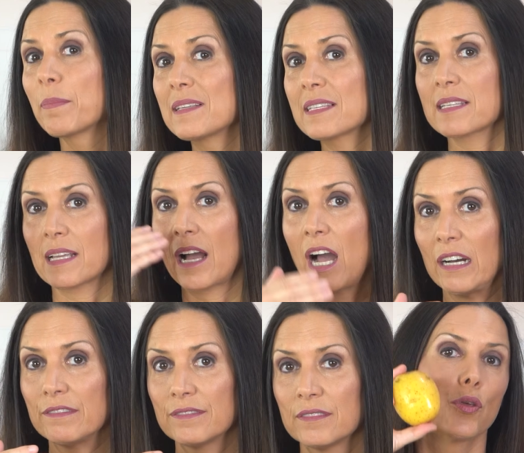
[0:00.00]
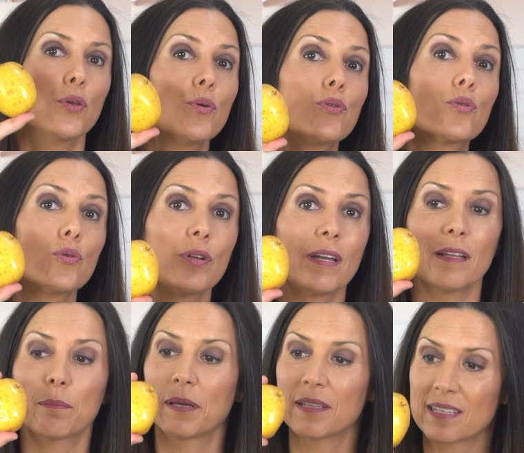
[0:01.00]
pieces in half. You do
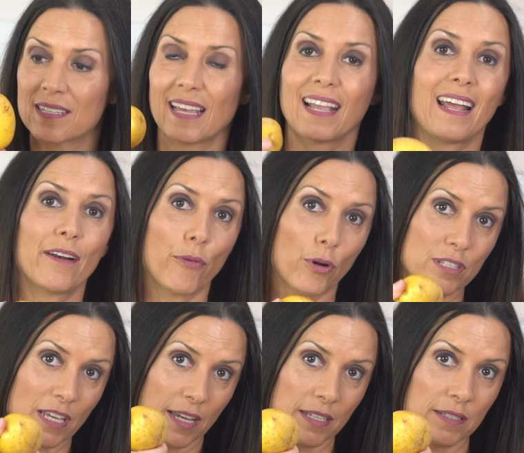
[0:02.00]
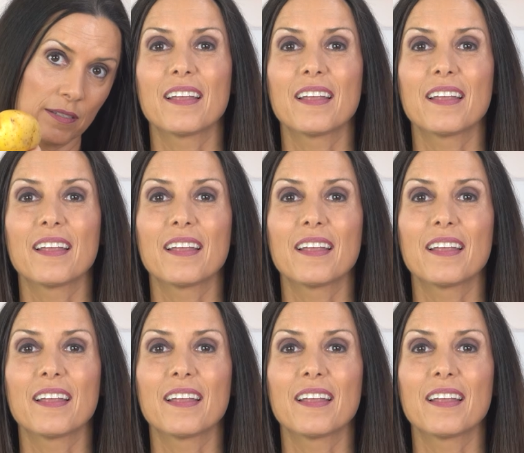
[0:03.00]
need pieces that can rotate,